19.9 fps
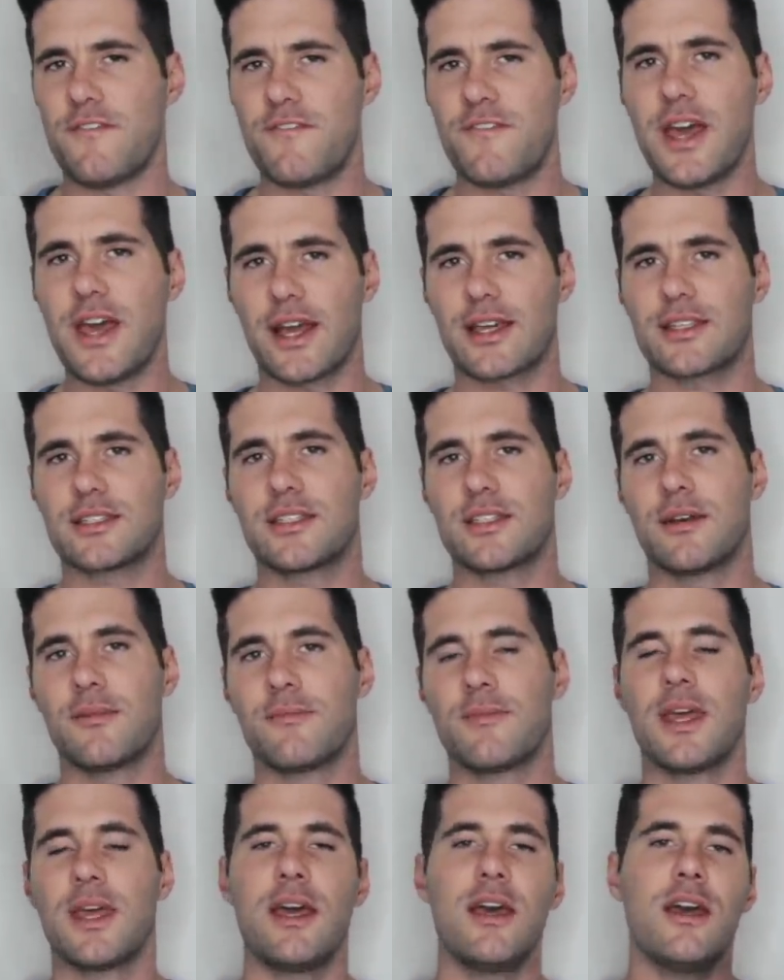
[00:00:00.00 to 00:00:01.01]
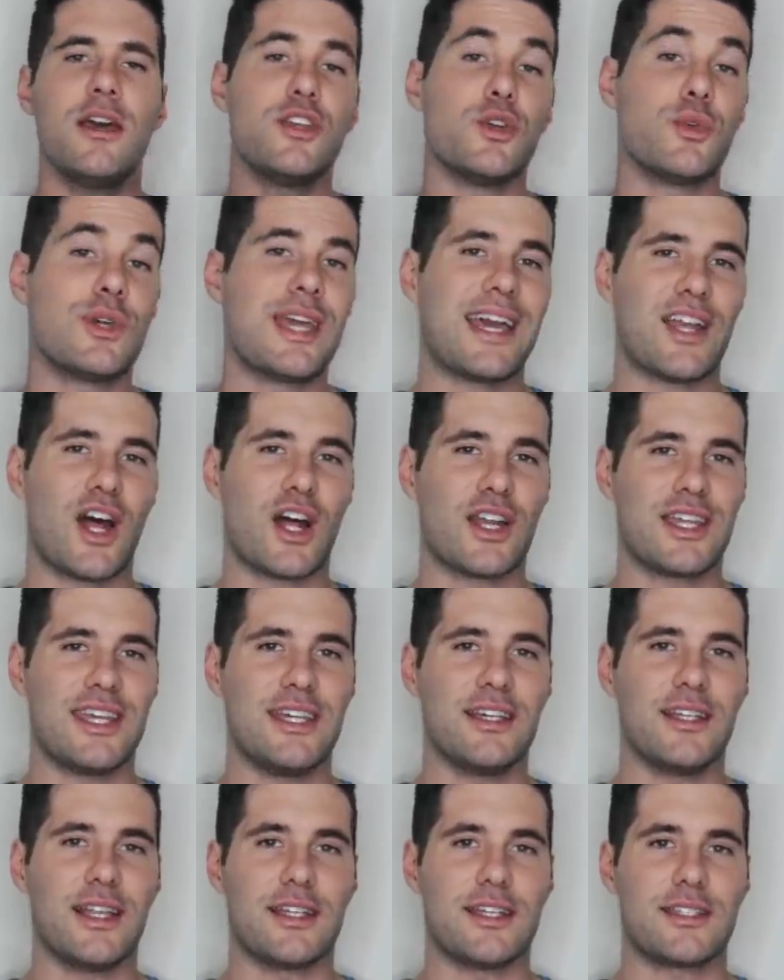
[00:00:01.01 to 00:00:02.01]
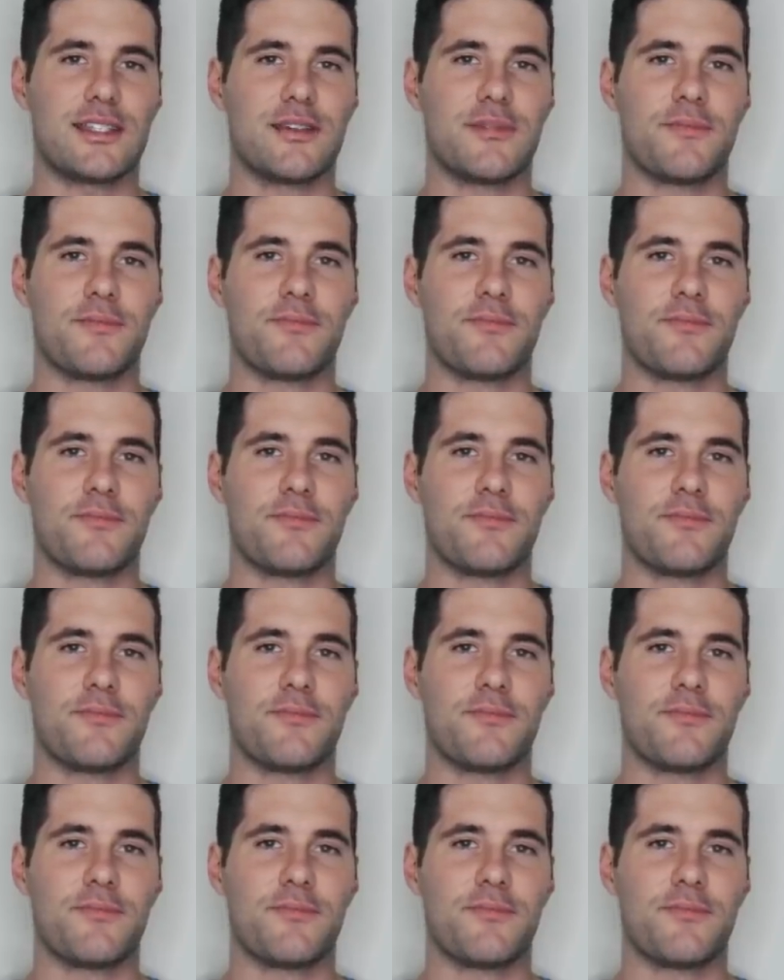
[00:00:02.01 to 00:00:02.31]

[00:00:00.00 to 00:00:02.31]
fixed, you cannot heal it,